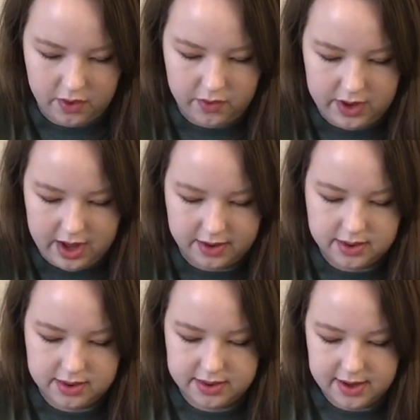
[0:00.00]
Oh yeah,
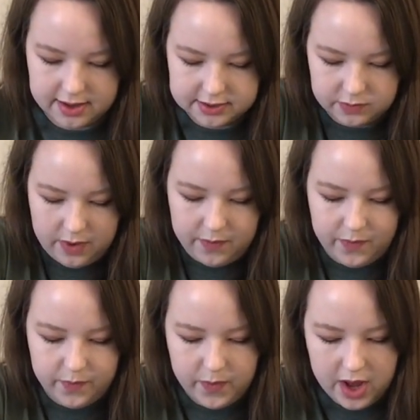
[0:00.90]
that's
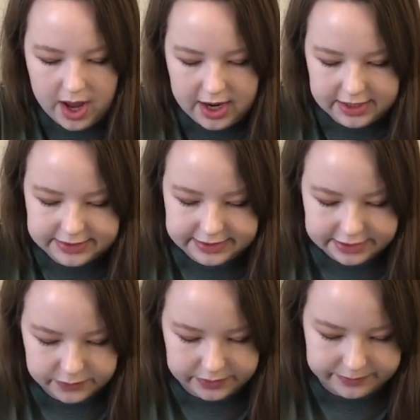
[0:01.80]

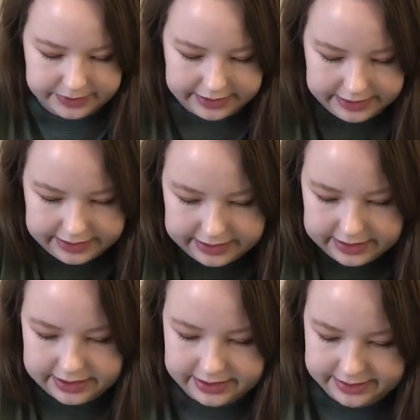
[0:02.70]
what we needed.